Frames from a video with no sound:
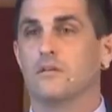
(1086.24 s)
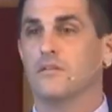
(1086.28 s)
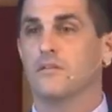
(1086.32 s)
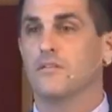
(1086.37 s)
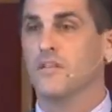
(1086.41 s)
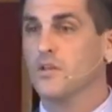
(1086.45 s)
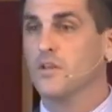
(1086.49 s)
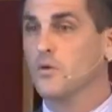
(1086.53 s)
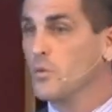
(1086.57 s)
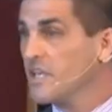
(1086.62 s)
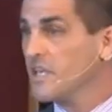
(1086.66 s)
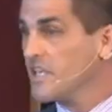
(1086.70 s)
I
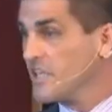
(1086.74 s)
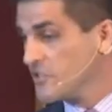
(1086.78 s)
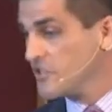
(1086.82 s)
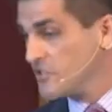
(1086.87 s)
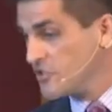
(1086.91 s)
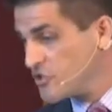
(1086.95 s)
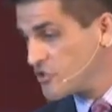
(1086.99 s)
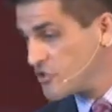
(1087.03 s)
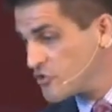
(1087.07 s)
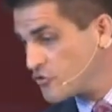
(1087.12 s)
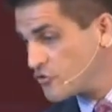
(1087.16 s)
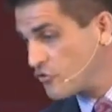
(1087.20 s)
think we can
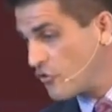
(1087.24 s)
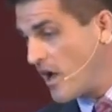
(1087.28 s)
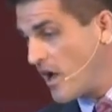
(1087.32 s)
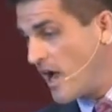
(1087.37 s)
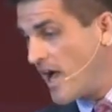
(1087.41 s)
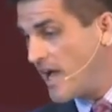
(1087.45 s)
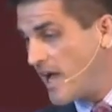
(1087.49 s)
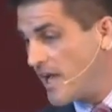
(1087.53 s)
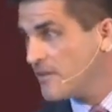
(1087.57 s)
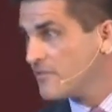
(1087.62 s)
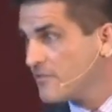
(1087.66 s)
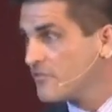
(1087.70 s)

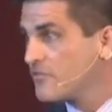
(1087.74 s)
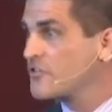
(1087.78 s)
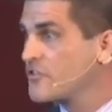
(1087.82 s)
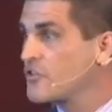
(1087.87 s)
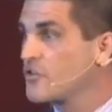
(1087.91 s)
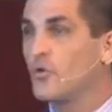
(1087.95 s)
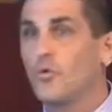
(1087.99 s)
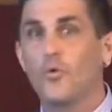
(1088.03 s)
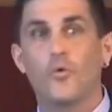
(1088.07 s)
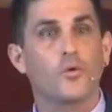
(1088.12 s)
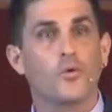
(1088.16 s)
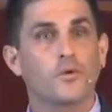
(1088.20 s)
strive
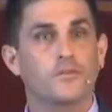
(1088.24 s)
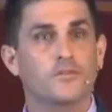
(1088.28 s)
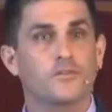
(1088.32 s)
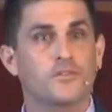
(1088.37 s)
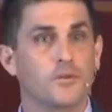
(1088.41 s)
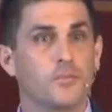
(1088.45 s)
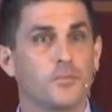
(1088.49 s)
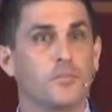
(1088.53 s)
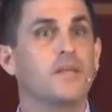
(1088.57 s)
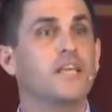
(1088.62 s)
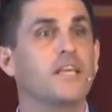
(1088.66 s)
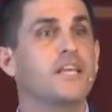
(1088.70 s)
toward
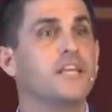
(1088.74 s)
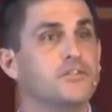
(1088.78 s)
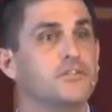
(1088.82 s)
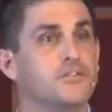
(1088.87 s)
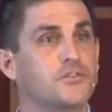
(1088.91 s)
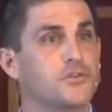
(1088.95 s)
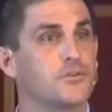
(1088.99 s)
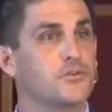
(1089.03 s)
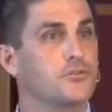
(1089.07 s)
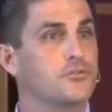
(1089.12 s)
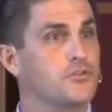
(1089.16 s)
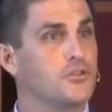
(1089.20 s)
some
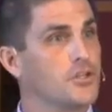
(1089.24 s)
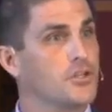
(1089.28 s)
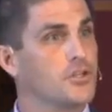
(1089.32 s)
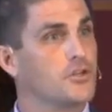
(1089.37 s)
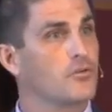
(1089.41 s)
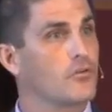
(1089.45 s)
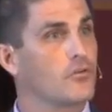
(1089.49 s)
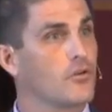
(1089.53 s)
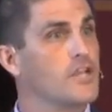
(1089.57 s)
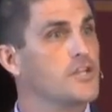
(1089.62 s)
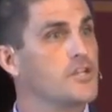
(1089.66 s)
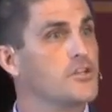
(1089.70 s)

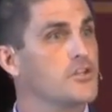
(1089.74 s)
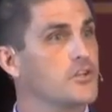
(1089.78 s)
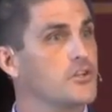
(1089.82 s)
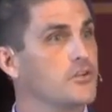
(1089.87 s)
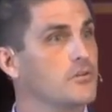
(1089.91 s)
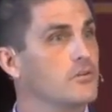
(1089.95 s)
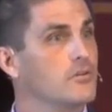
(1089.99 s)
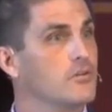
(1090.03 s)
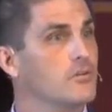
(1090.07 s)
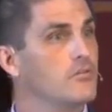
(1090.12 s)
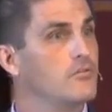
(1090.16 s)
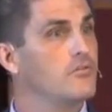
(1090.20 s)

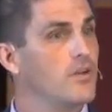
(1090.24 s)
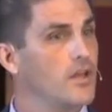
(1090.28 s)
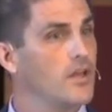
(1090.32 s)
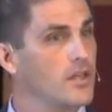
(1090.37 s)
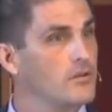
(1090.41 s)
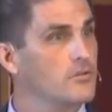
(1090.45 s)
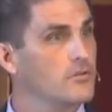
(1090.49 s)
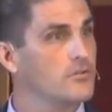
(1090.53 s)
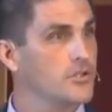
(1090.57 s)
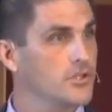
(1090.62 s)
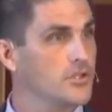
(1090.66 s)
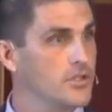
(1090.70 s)
intergenerational
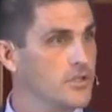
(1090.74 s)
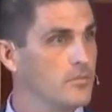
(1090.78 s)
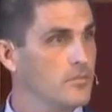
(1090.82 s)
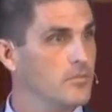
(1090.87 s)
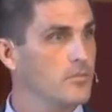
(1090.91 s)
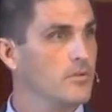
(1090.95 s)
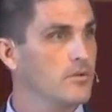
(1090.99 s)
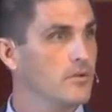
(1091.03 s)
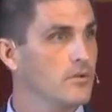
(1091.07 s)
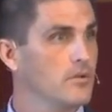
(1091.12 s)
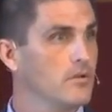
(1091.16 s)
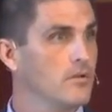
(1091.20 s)

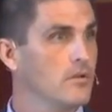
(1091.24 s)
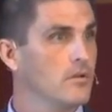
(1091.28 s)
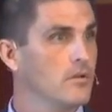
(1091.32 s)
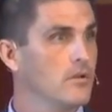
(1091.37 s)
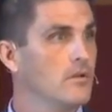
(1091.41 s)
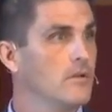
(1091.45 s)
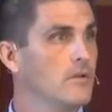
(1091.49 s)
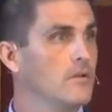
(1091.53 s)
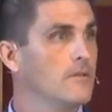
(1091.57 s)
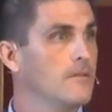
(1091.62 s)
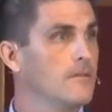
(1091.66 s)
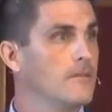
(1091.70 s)
fellowship.
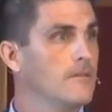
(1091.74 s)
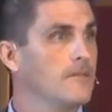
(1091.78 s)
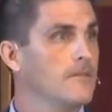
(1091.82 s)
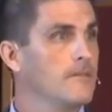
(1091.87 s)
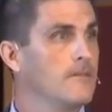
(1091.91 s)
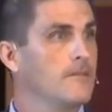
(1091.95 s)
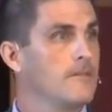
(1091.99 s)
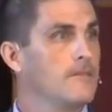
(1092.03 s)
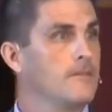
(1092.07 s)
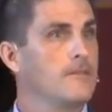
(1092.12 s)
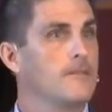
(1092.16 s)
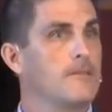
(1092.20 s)

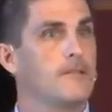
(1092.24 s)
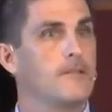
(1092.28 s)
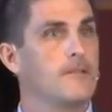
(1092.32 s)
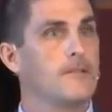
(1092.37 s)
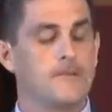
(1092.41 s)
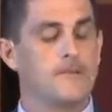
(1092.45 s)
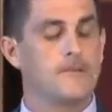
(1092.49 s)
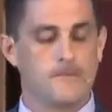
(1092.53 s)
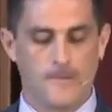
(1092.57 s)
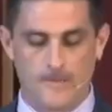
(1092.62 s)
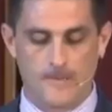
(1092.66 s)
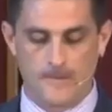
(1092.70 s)

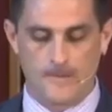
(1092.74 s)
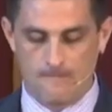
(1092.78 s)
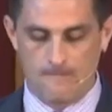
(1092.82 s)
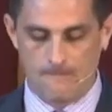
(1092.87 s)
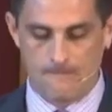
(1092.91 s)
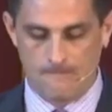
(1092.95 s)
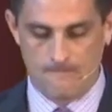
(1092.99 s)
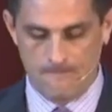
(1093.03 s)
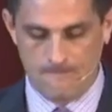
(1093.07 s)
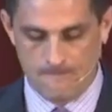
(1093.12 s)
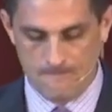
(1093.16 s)
Amen.